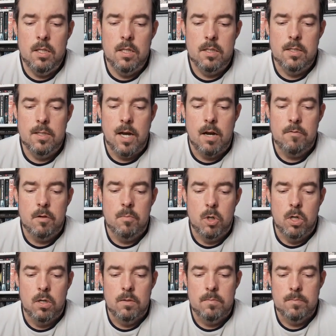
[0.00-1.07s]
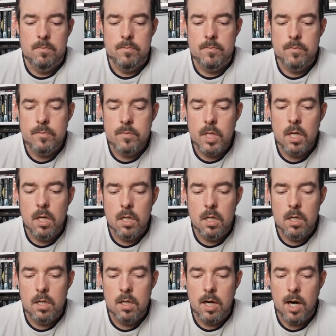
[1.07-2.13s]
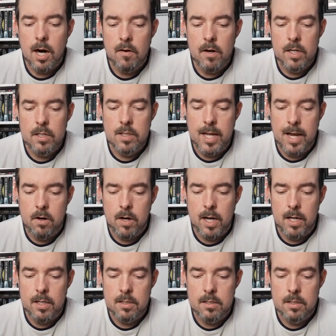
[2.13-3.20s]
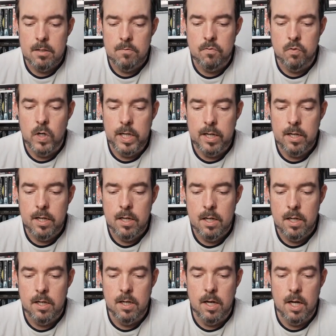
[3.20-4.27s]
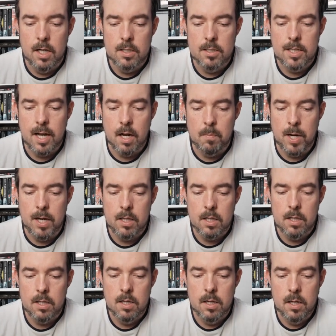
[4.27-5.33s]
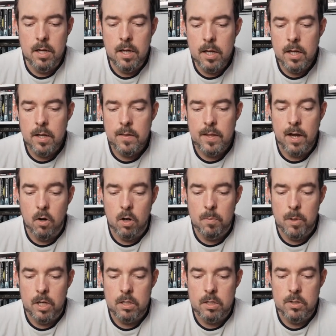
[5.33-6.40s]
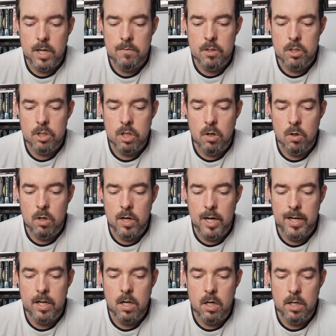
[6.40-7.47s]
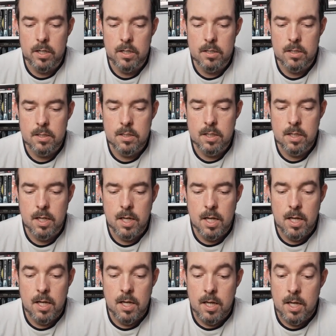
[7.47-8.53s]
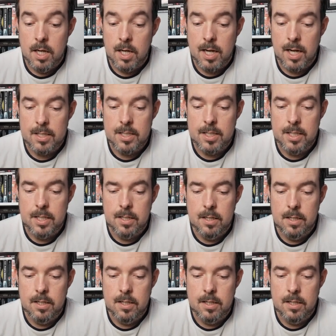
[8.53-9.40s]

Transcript: this is Afterburn. Kara is an outcast, a freak, a non-telepath. The only person to ever show her any kindness, Catid,